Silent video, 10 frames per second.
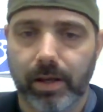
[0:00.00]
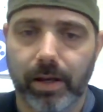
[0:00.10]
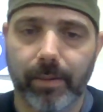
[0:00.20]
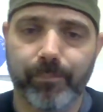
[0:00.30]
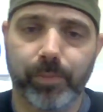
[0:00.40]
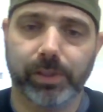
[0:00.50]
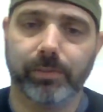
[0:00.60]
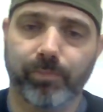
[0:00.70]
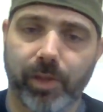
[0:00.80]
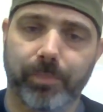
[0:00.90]
But
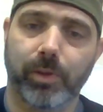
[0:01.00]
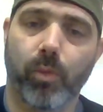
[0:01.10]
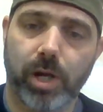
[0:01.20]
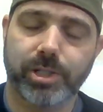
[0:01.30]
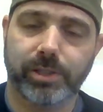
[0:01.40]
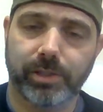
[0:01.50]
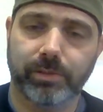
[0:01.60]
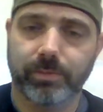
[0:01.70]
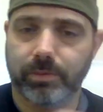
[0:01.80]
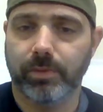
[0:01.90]
they beat
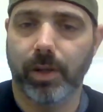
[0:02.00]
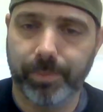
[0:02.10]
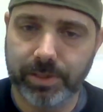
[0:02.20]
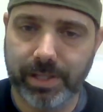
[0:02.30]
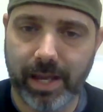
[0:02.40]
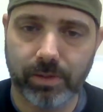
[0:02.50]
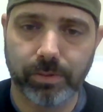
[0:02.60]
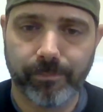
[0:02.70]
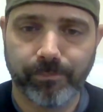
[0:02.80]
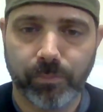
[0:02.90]
Washington up in Seattle.
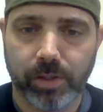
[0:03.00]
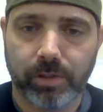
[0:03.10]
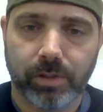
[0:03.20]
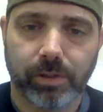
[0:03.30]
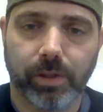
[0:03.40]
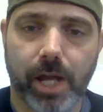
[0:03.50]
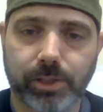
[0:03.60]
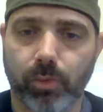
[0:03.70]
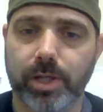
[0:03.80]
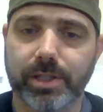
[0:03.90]

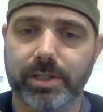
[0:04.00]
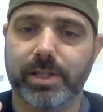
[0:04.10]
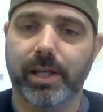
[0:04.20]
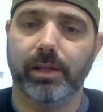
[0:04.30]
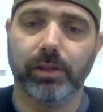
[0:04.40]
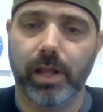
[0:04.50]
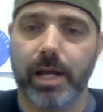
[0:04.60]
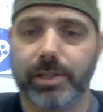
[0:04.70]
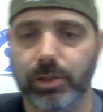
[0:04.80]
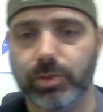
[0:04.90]
Lost to Washington State,
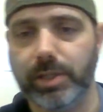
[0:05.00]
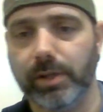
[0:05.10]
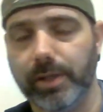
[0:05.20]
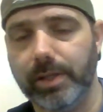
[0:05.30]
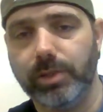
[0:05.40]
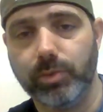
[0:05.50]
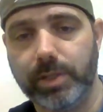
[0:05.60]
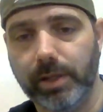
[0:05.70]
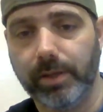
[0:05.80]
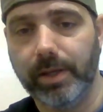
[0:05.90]
lost to UCLA.
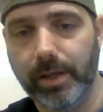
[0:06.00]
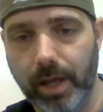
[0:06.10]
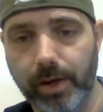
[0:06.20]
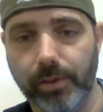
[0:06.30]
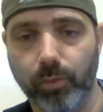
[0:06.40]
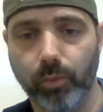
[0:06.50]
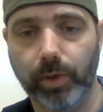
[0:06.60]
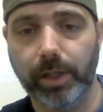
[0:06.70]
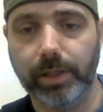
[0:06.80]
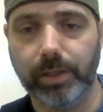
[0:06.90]
UCLA, another
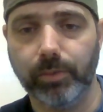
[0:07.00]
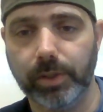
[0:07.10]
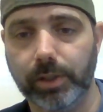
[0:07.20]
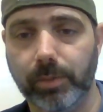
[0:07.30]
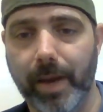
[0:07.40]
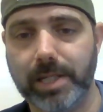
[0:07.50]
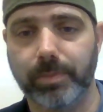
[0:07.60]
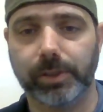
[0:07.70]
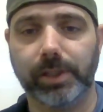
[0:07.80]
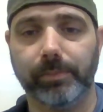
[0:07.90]
really, really good
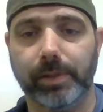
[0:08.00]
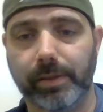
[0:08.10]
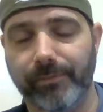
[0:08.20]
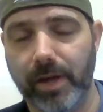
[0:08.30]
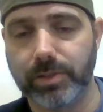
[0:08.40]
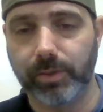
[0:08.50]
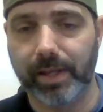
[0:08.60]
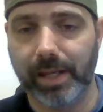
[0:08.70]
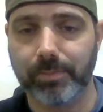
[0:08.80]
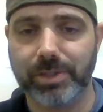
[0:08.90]
basketball team. The final score of
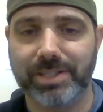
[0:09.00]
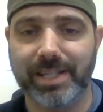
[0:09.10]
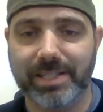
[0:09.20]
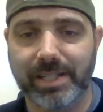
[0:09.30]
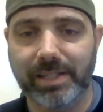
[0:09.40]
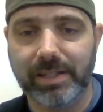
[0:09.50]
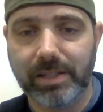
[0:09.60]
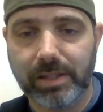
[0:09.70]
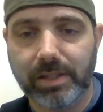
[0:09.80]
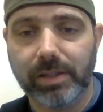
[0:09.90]
that game was
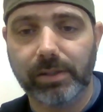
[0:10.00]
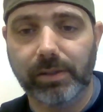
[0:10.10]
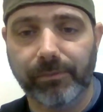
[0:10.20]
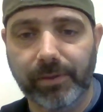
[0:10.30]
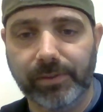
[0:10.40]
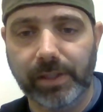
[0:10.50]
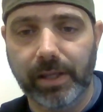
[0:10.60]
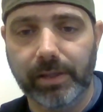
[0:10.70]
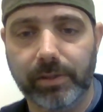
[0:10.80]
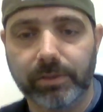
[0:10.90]

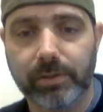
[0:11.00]
60-58.